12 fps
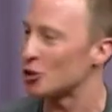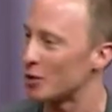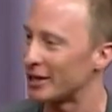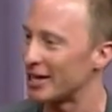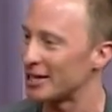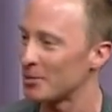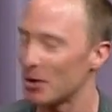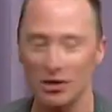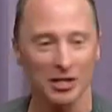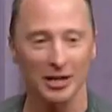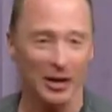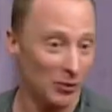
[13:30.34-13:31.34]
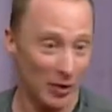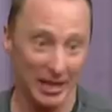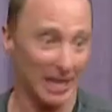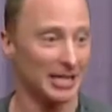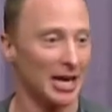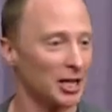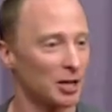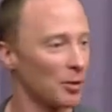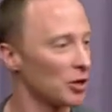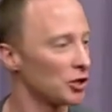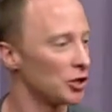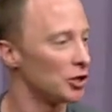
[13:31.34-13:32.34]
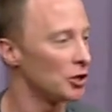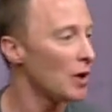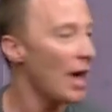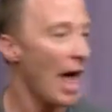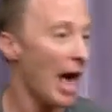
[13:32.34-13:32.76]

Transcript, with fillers: do what they say it's supposed to do.